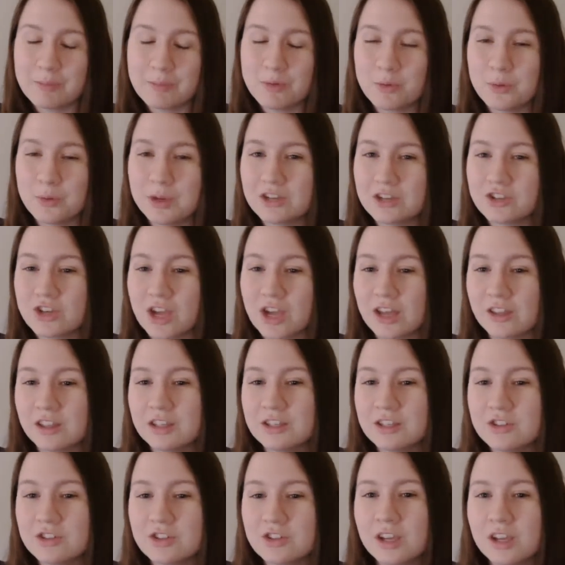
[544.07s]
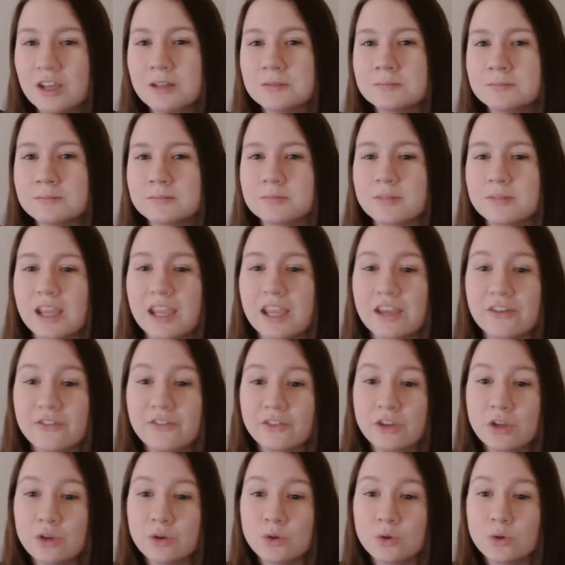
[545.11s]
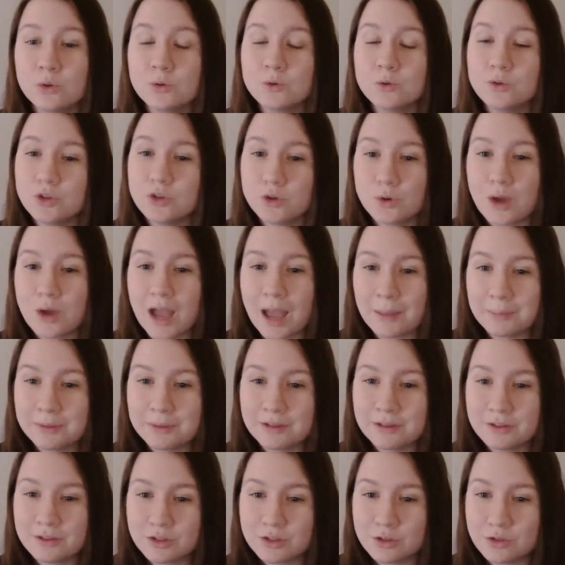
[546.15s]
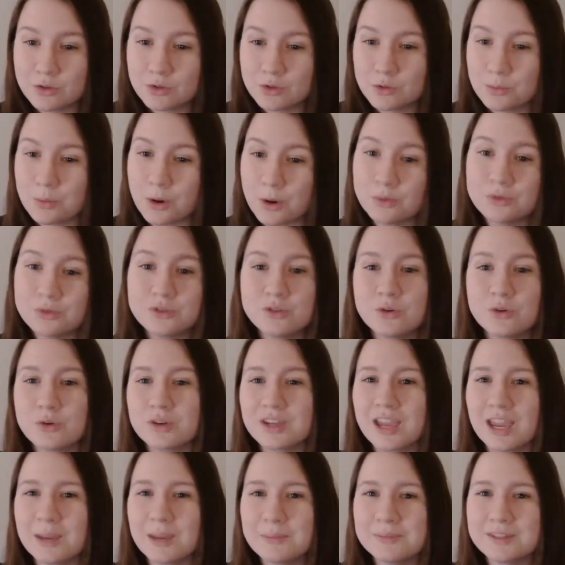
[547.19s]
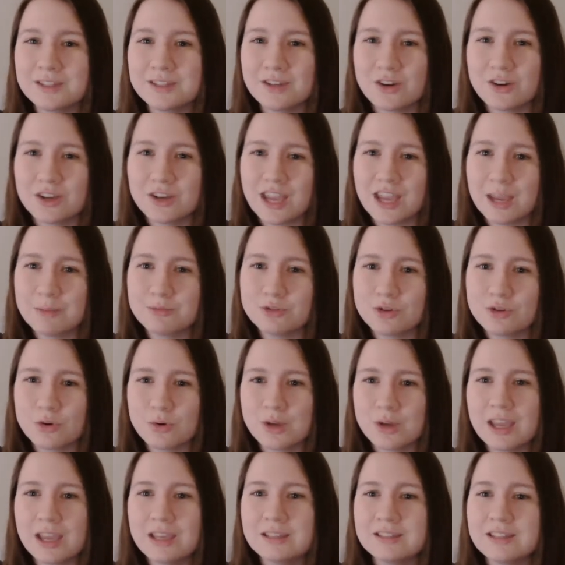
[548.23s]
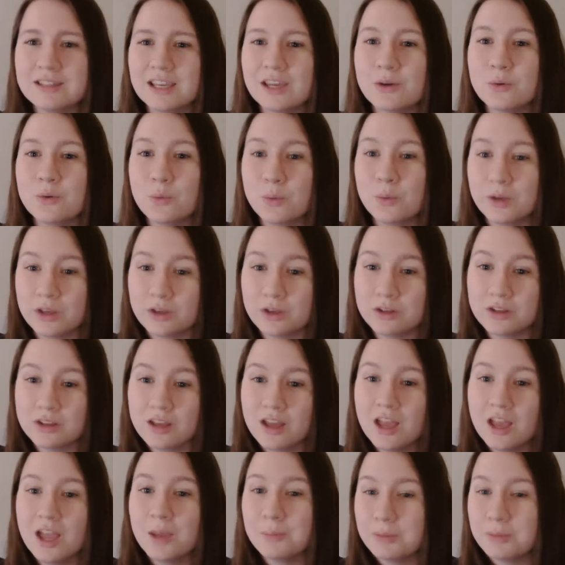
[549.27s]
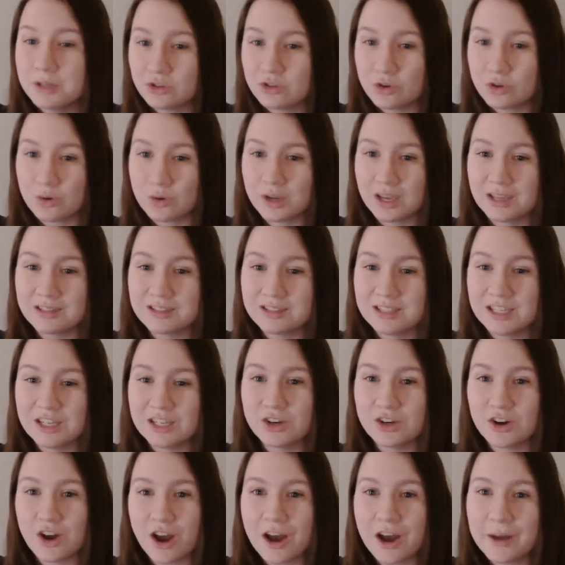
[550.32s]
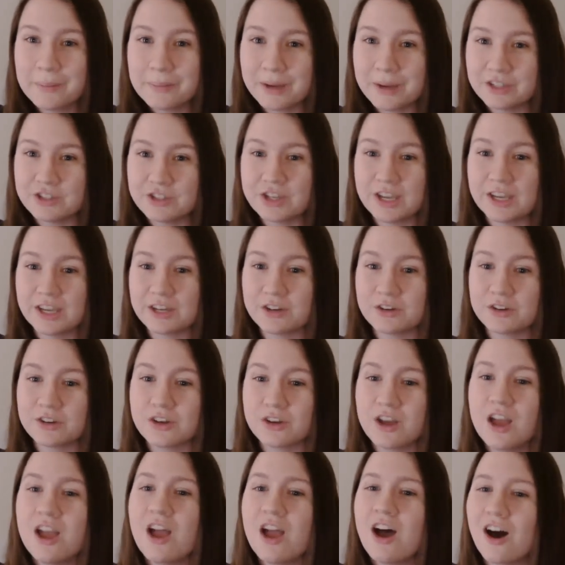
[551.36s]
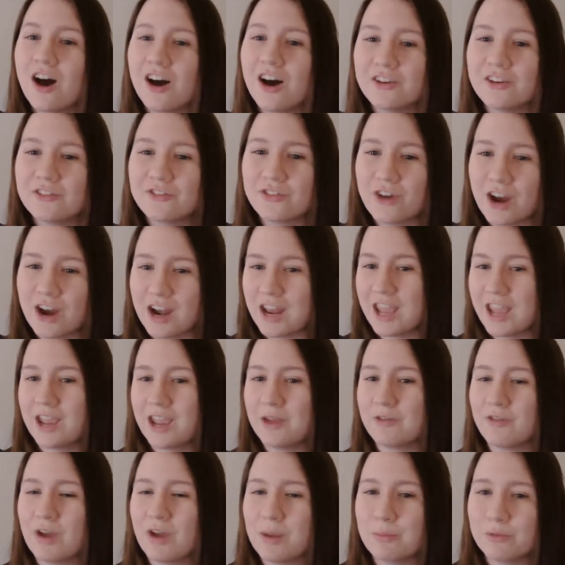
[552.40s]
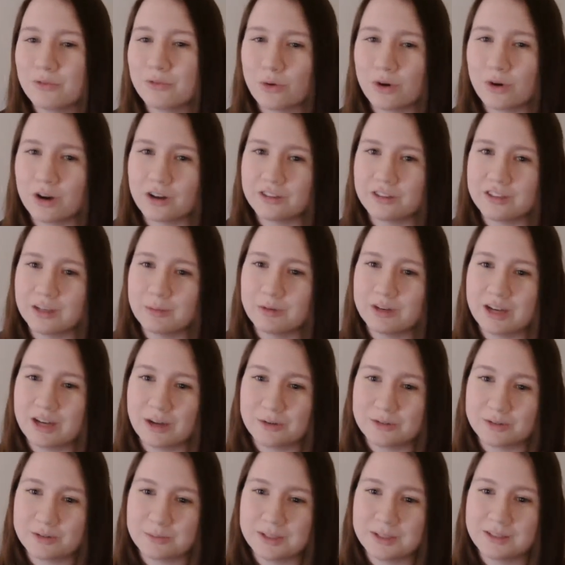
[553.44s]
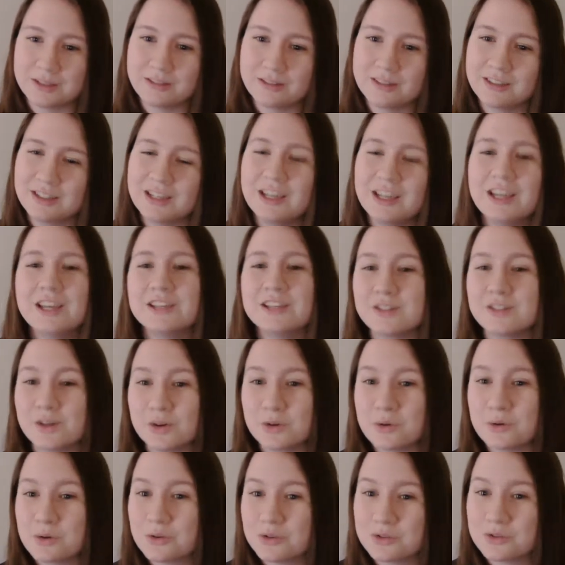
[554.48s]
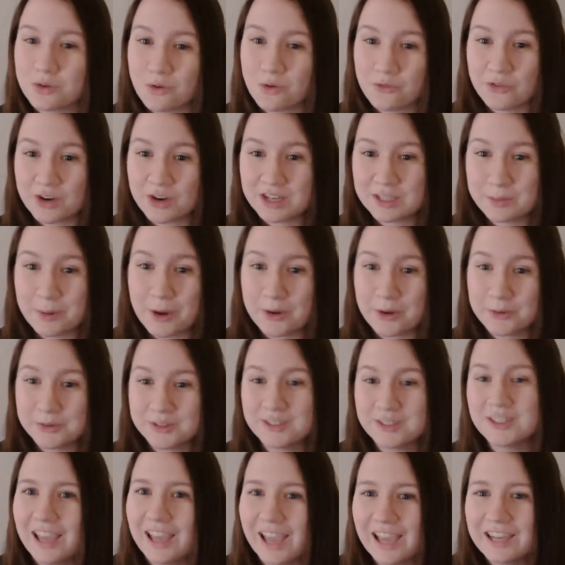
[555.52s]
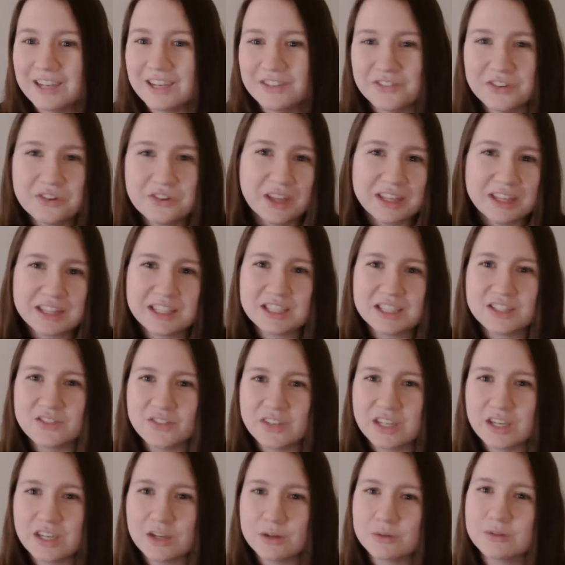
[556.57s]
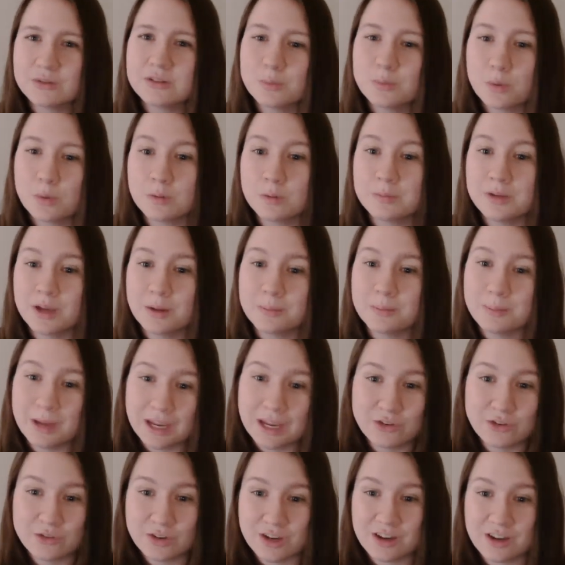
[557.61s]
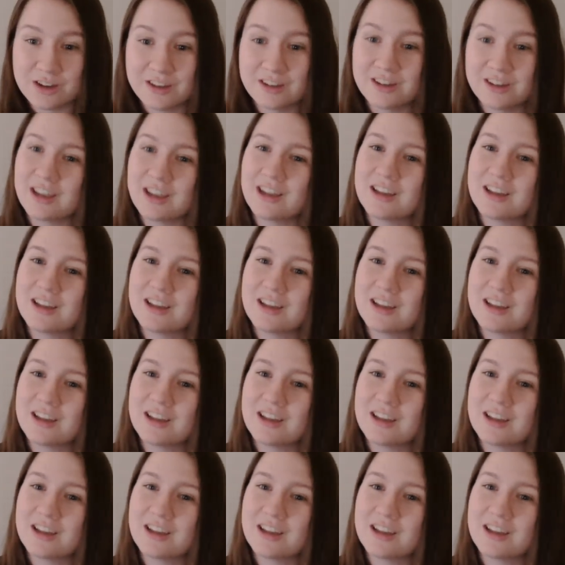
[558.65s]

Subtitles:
a Week challenge. If you do happen to post your games in our game showcase, it will be showcased here on my channel on Friday right before our theme announcement. So don't forget to post. And if you like these videos, support me on Patreon